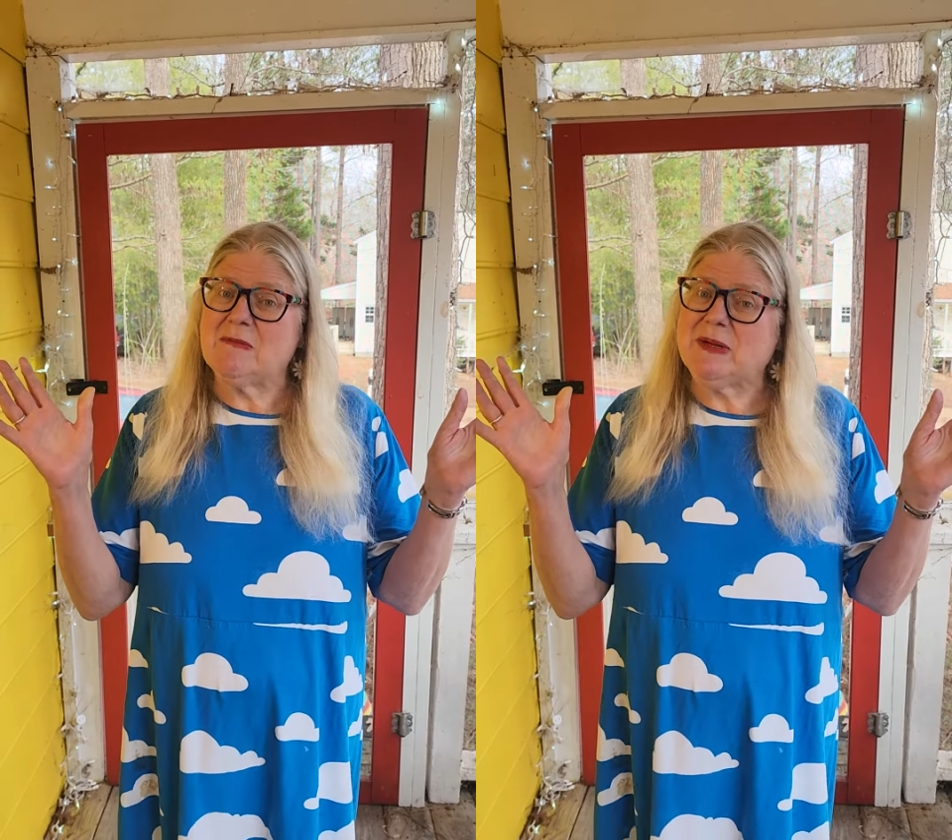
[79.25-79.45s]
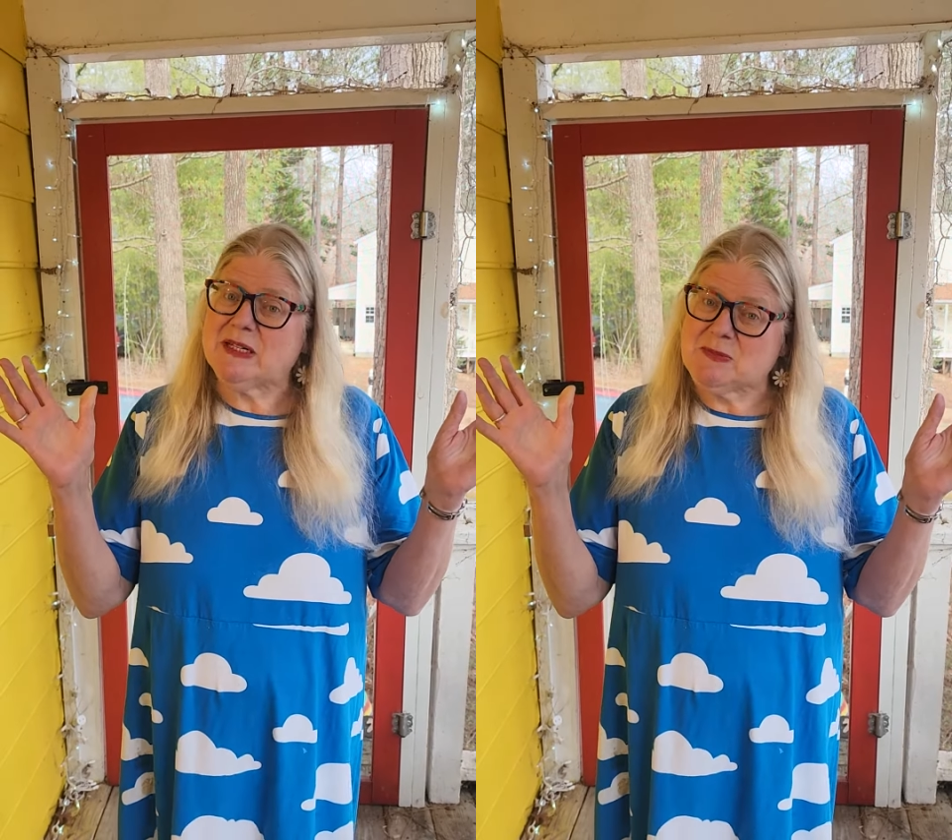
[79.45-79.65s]

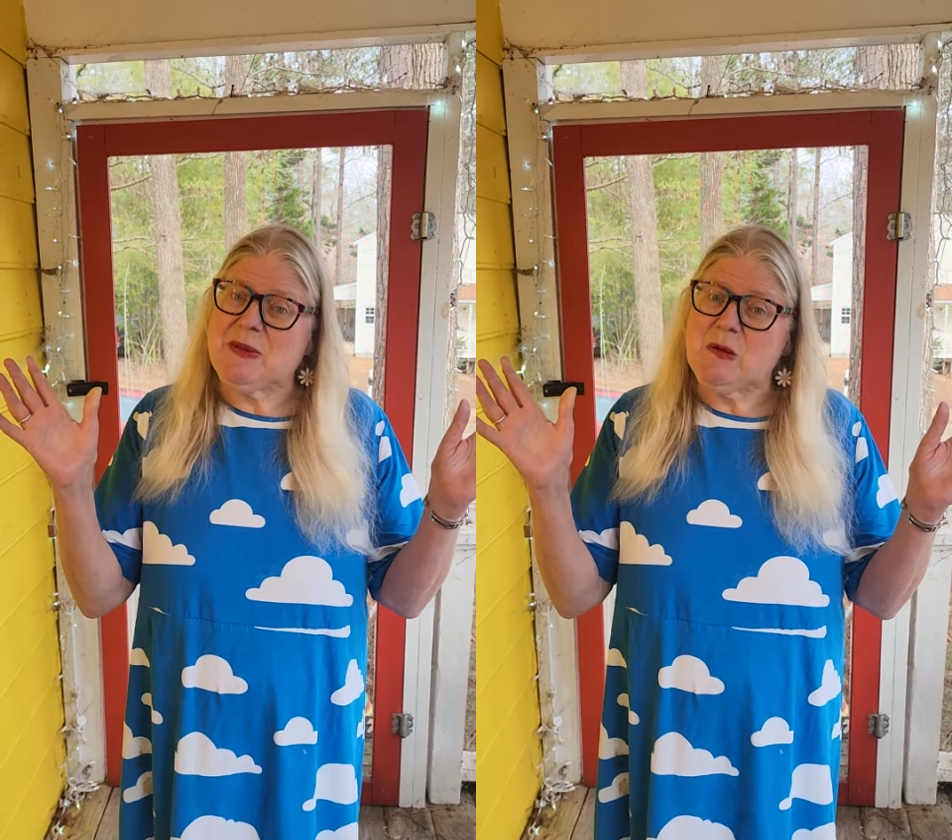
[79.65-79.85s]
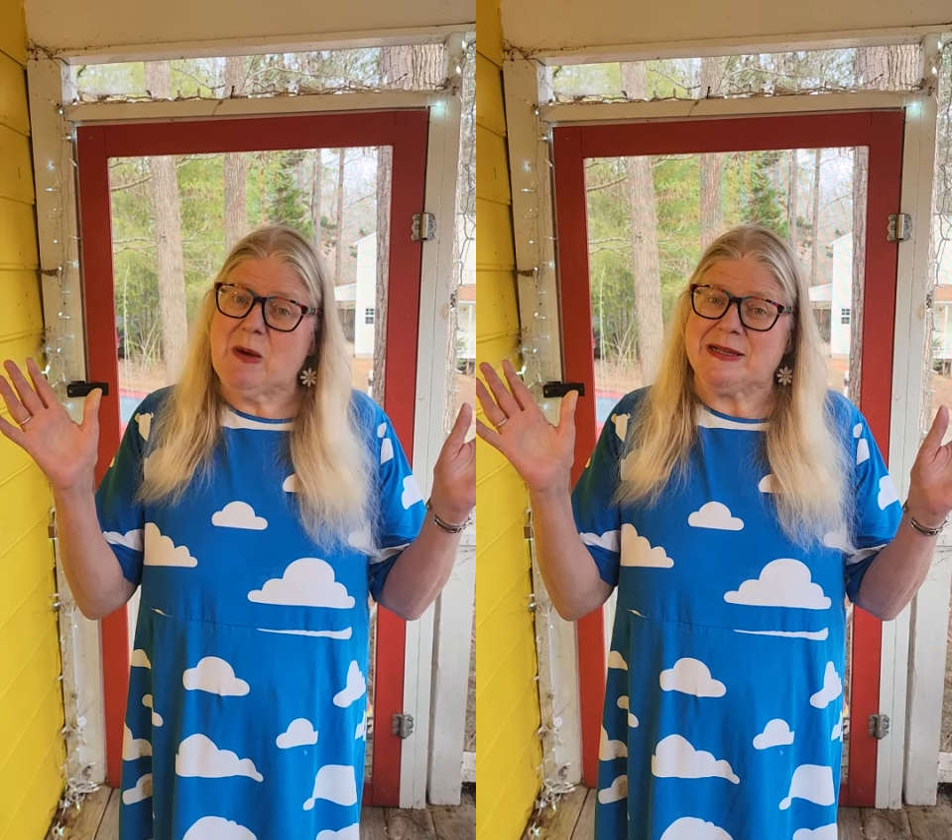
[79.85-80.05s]
but it's
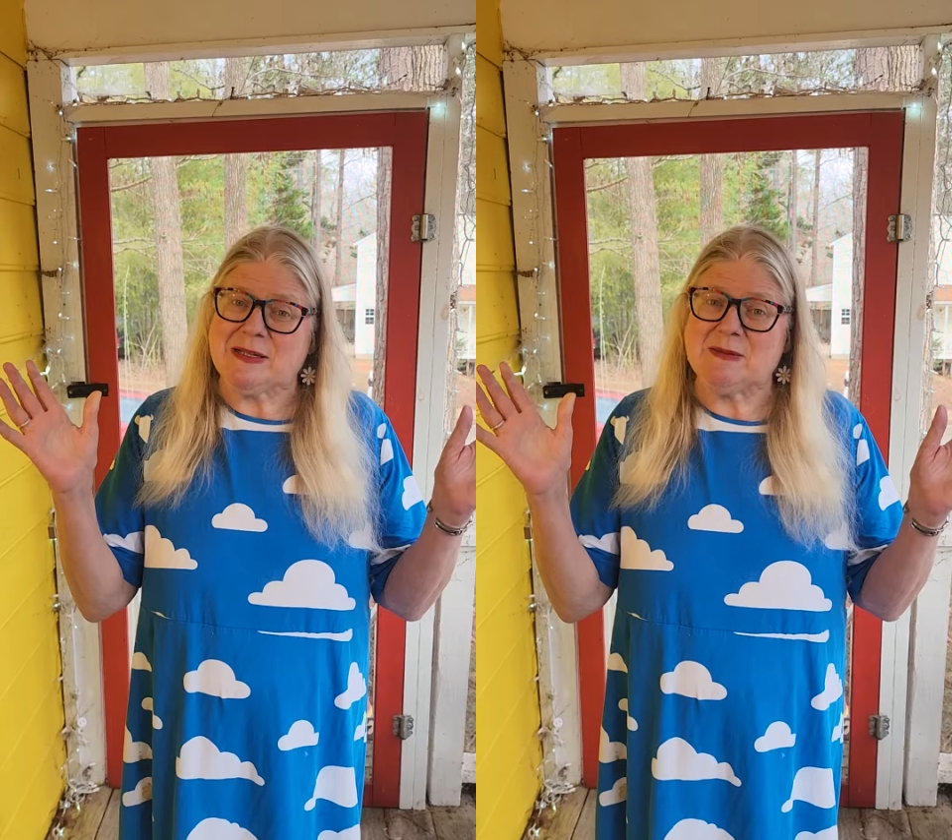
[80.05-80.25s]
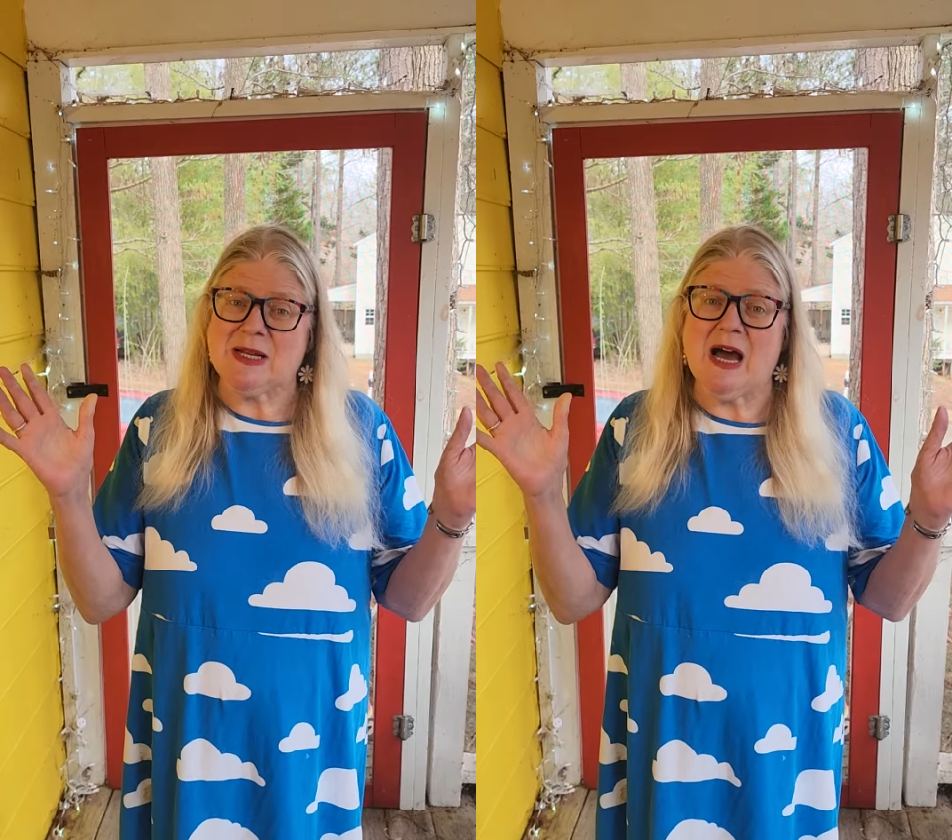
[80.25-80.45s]
been quite
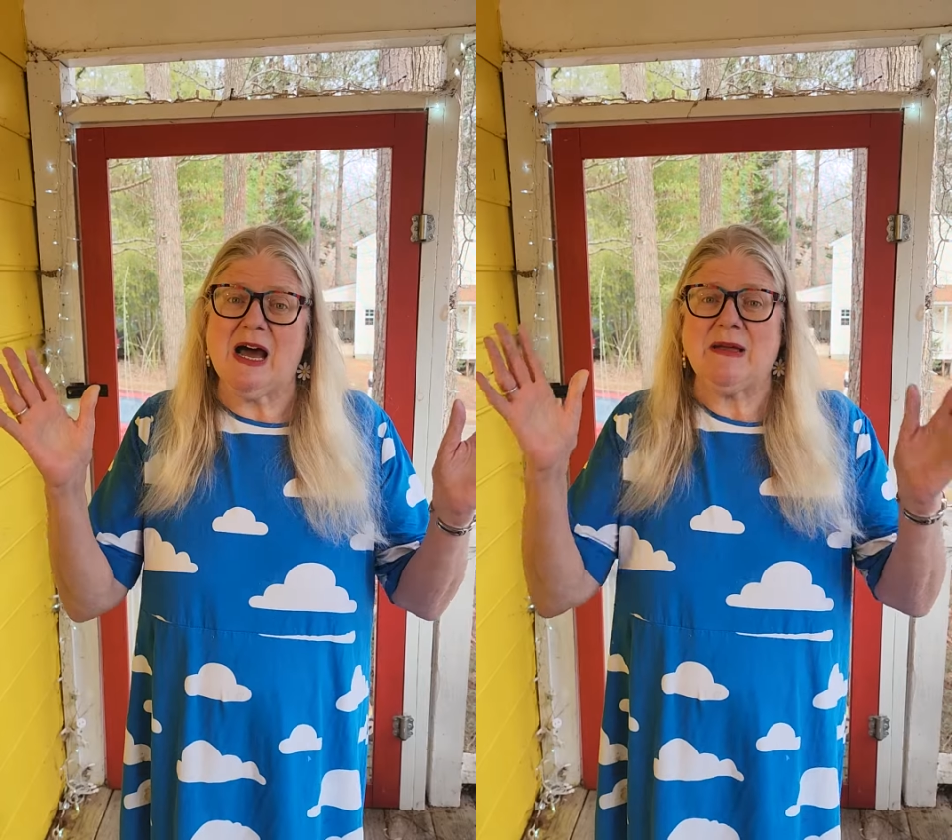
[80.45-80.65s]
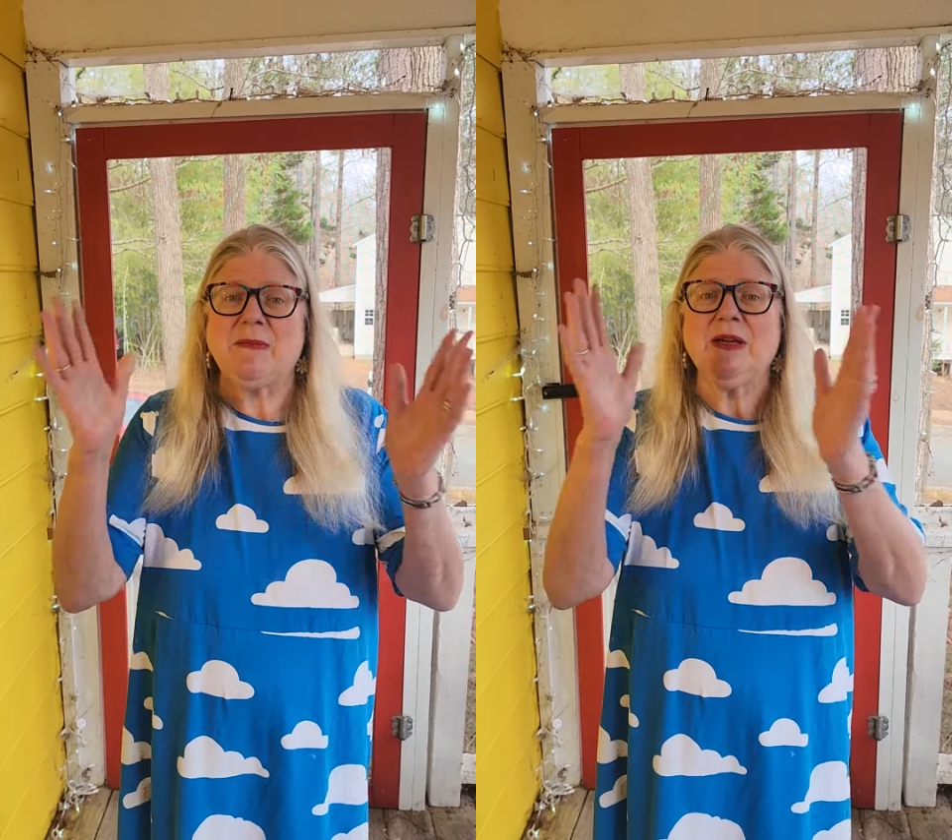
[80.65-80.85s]
some
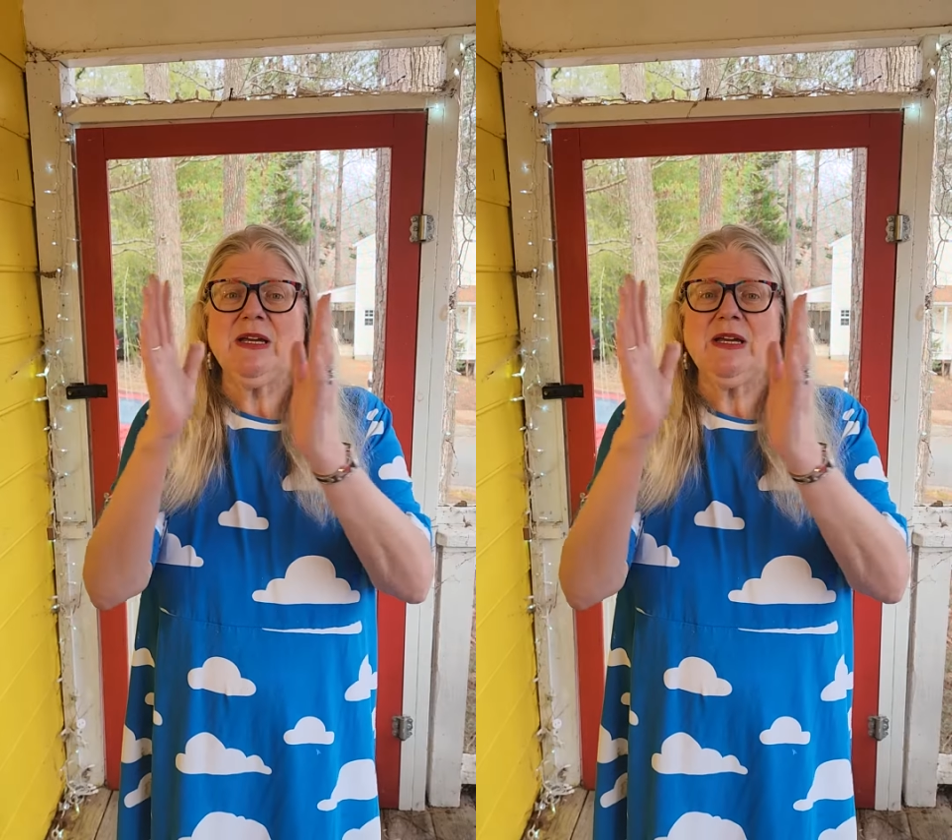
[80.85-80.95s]
time.